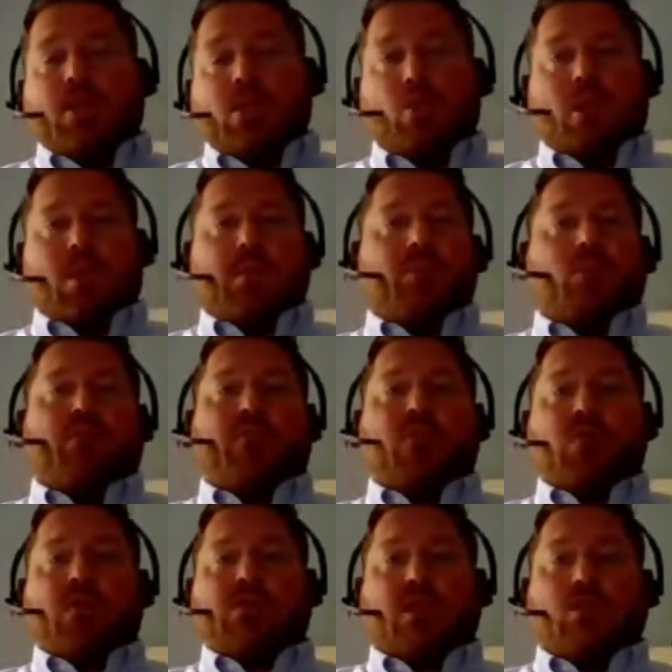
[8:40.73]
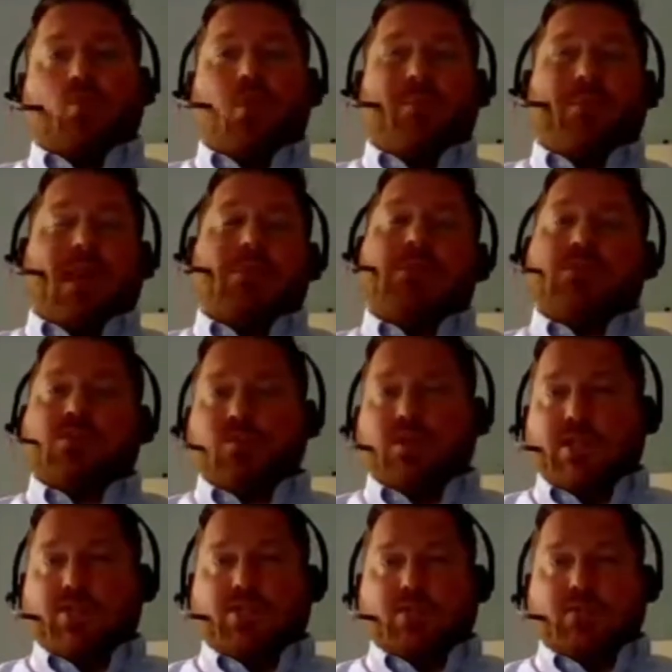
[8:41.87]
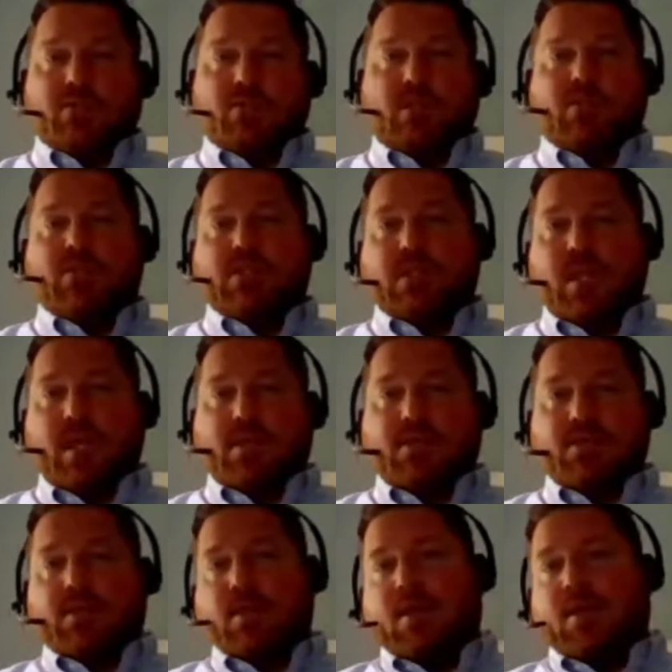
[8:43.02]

you want to be more focused on what payment duration did you select.